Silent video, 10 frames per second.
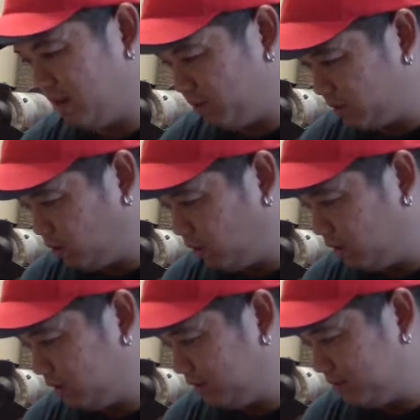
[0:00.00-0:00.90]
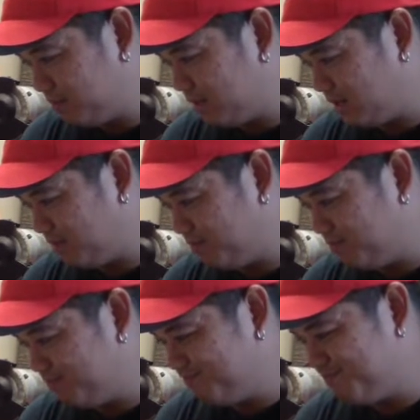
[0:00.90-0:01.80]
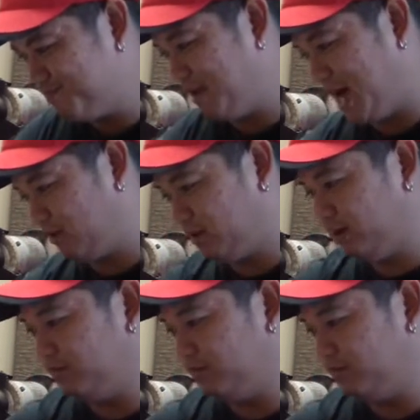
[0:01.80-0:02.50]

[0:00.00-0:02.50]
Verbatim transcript: of that recoil and uh, battering